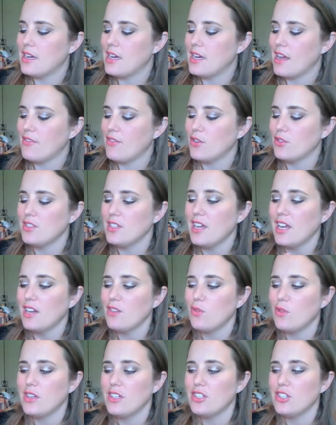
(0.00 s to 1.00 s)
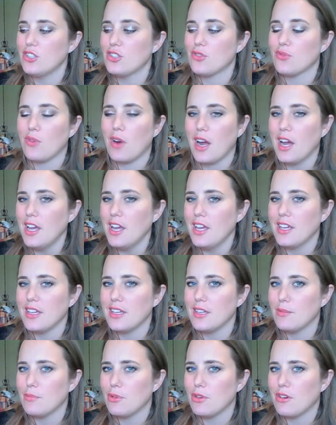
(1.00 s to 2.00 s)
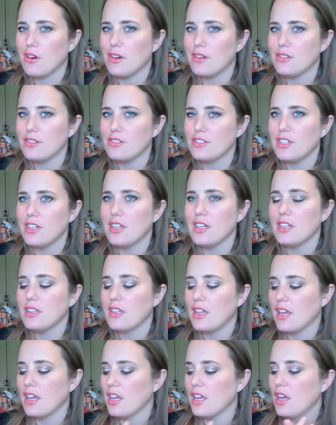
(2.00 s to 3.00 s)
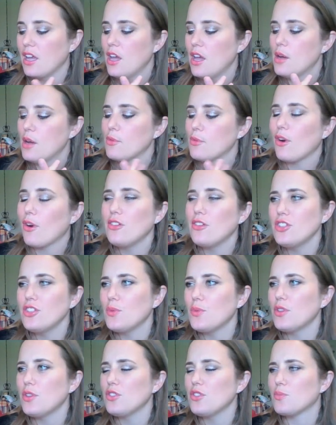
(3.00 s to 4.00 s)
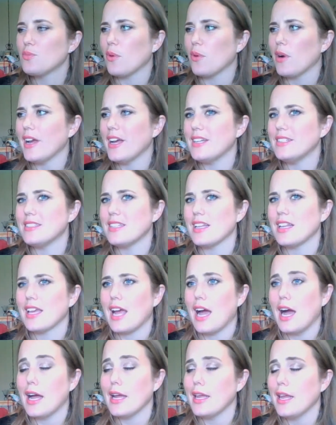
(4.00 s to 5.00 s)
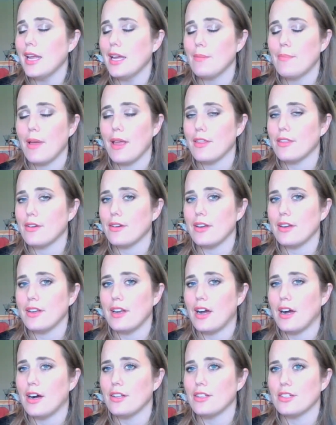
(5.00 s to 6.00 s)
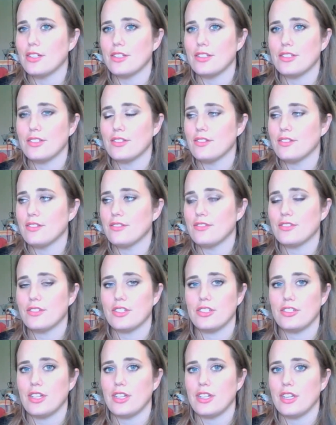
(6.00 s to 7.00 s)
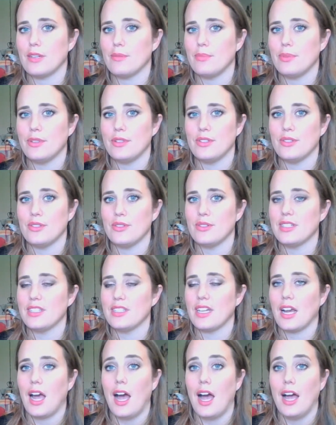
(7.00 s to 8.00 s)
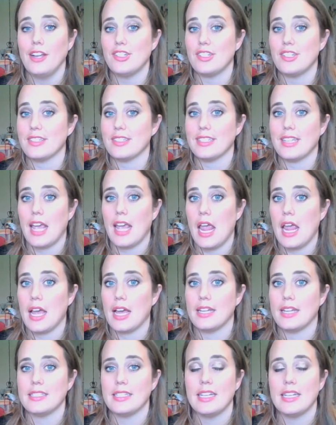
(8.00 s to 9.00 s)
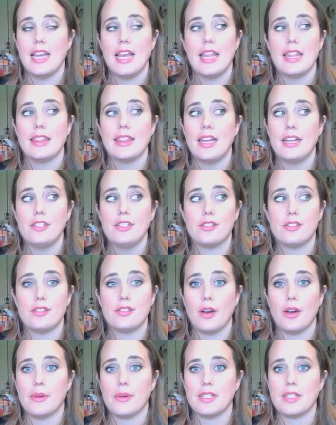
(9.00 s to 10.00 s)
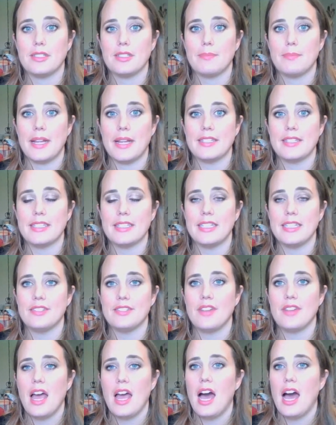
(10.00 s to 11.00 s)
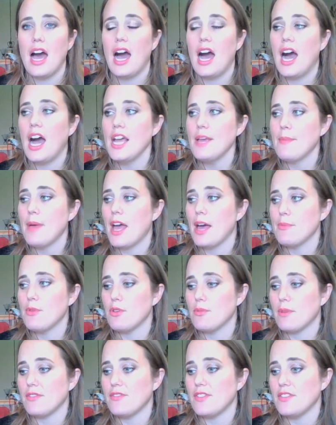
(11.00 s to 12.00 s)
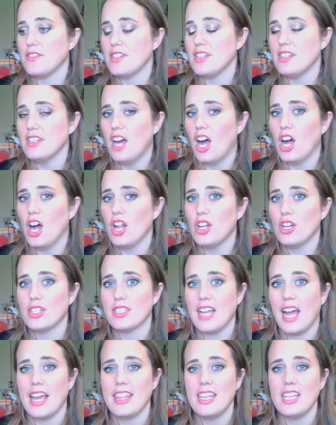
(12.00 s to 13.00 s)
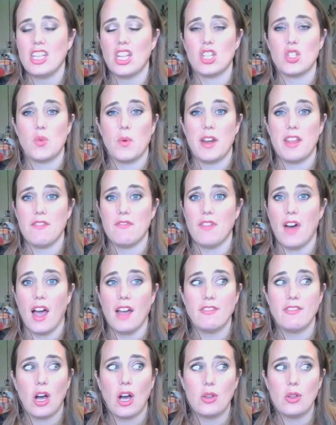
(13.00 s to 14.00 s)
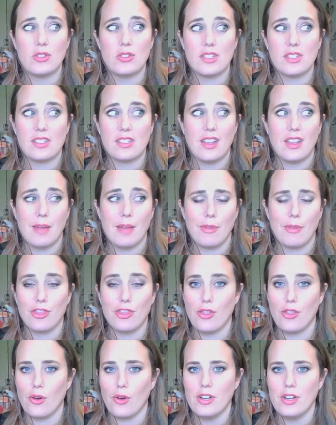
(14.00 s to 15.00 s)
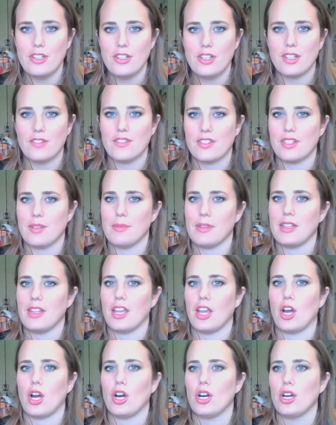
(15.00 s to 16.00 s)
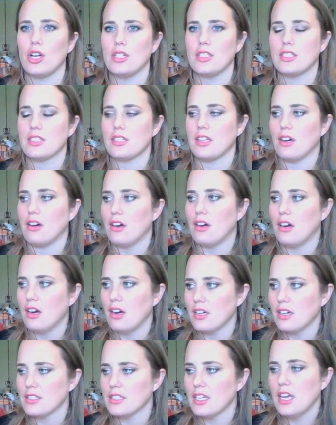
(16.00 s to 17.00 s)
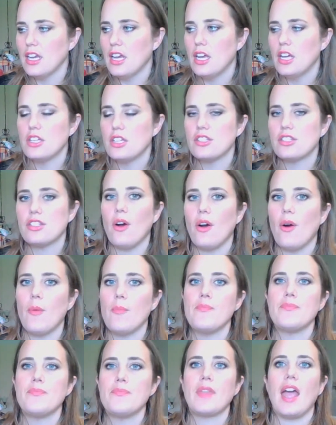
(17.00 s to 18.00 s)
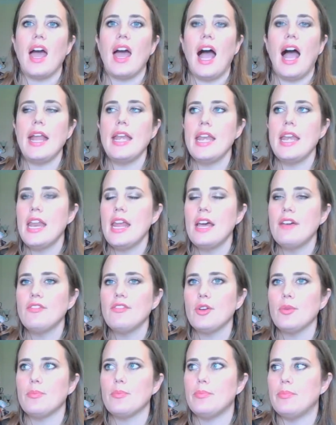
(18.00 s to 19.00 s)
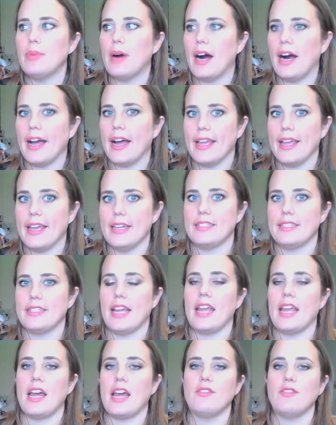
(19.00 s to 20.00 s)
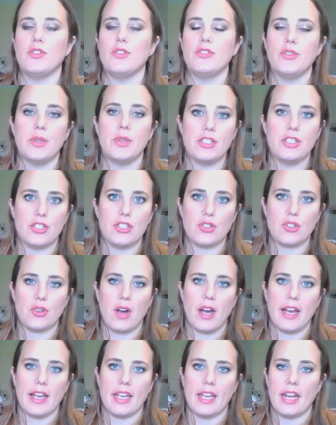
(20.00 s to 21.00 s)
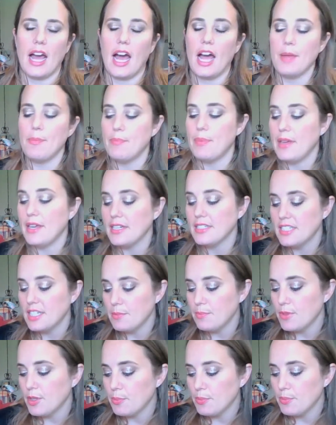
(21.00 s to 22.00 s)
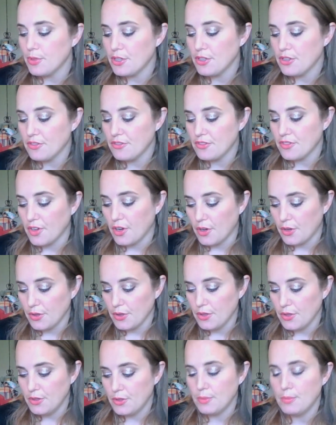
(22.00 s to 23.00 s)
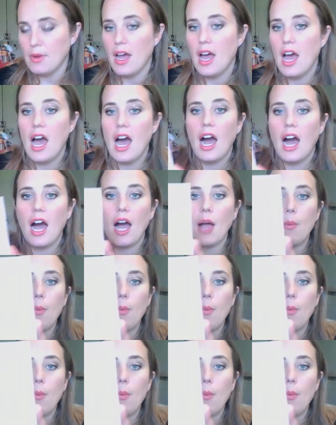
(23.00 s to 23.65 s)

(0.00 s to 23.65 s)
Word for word: I've always kind of wanted to try Pureology. Like, Pureology is one of those brands that, like, I can't pay $30 for a shampoo. Like, I just can't. That is so expensive. I'm happy with my $15. I think, like, $25 is a lot, but 30 just for something, like, hurts the heart. So, I never buy it, and I've always wanted to try it. I picked up the Pure Volume I